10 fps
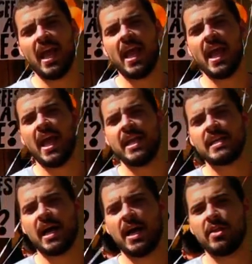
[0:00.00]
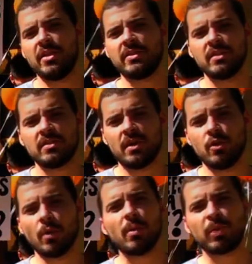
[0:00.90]
And uh, this is
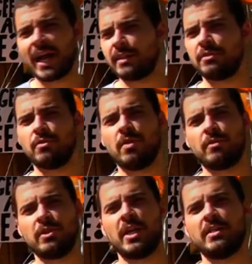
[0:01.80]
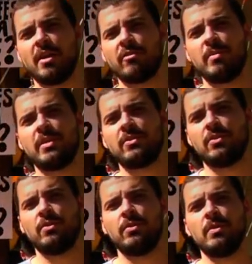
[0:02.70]
normal practice for, for the Chinese government
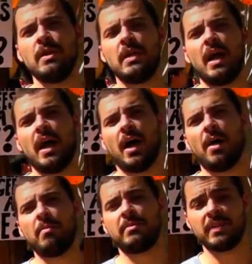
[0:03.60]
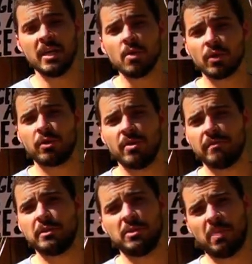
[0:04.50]
to uh, send North Korean
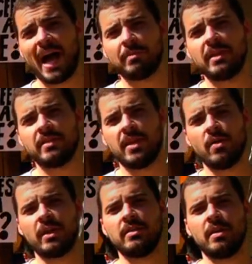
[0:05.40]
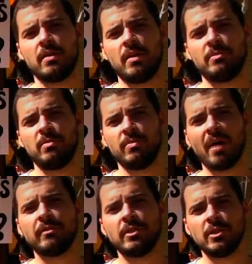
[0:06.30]
refugees back because they don't consider them to be
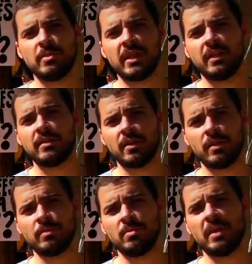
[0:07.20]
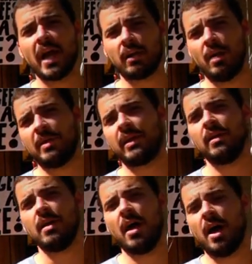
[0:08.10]
refugees, but they consider them to be economic
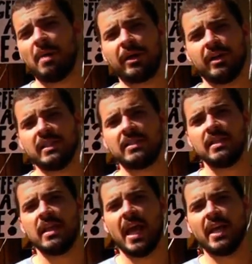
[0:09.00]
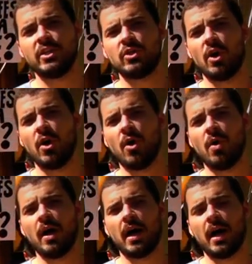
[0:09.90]
uh, migrants. And
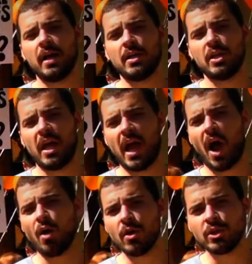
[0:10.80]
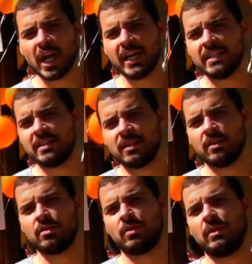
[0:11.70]
so, uh, although China is a
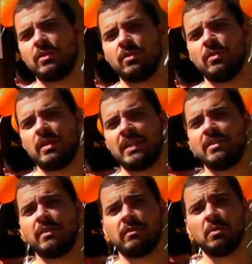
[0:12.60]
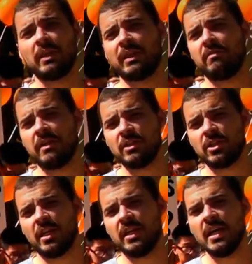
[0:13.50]
signatory to the 1951
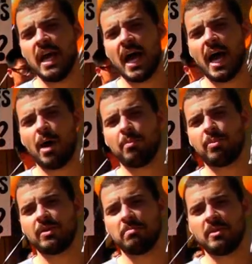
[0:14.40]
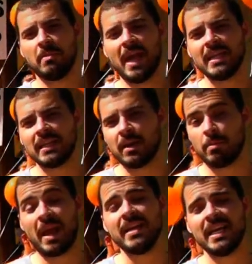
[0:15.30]
convention, uh, demanding
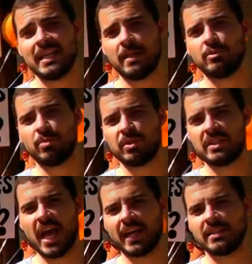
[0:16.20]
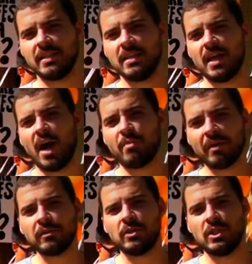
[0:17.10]
or mandating them to protect uh,
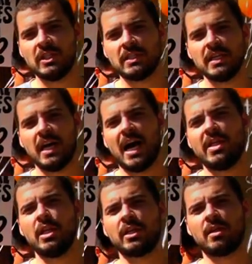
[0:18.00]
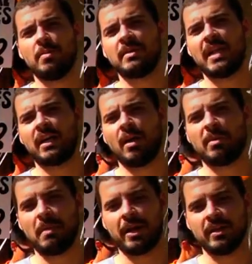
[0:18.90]
refugees, they look at them as
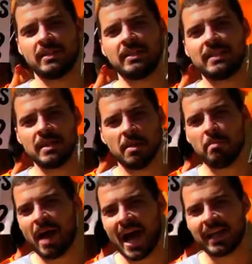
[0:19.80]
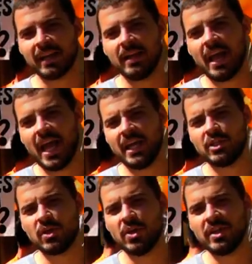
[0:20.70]
economic migrants and send them back.
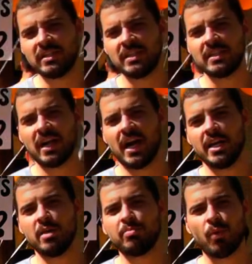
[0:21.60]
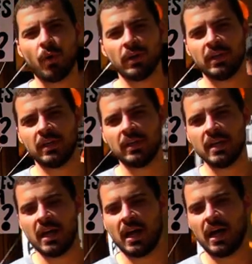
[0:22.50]
And so, this is an important
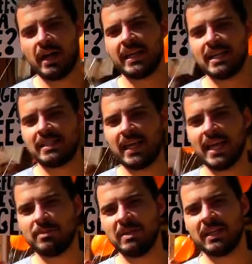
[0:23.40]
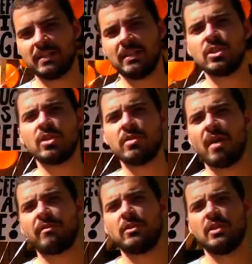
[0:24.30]
I guess, case because these 30
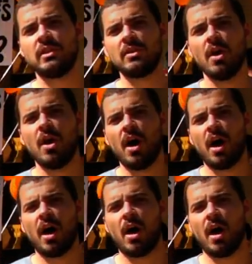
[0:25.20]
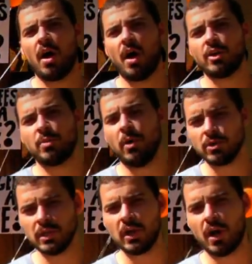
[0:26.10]
refugees uh,
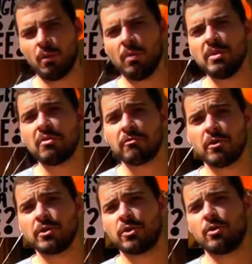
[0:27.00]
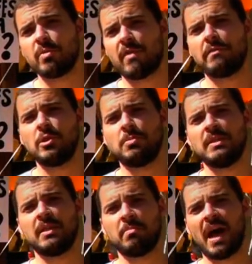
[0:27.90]
supposedly are will be the first group of refugees to
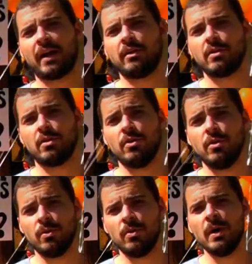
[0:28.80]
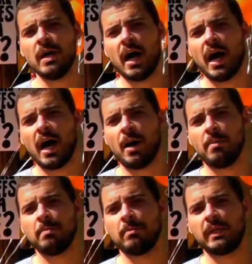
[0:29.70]
be sent back under the new
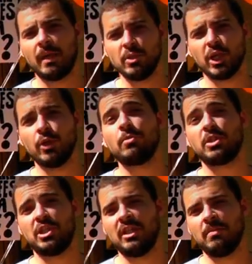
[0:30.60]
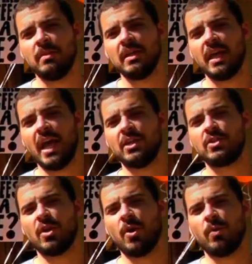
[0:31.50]
um, Kim Jong Un regime. And
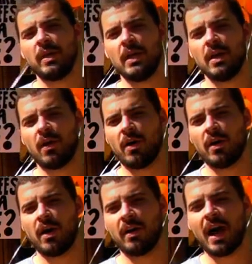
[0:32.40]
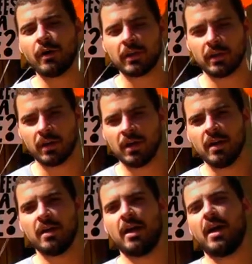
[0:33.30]
so we are, are out here
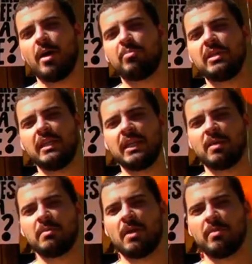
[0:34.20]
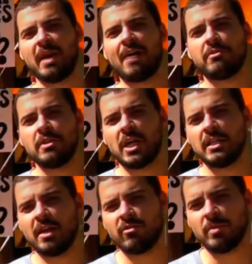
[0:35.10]
uh, pleading on, on behalf of the
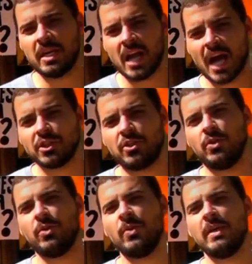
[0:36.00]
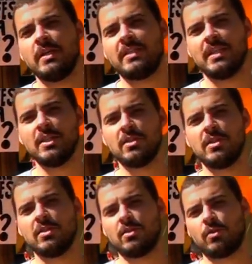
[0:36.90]
Chinese government not to send these,
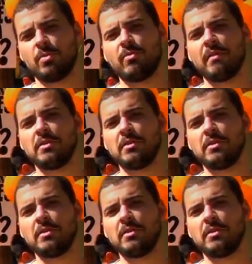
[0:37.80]
these group of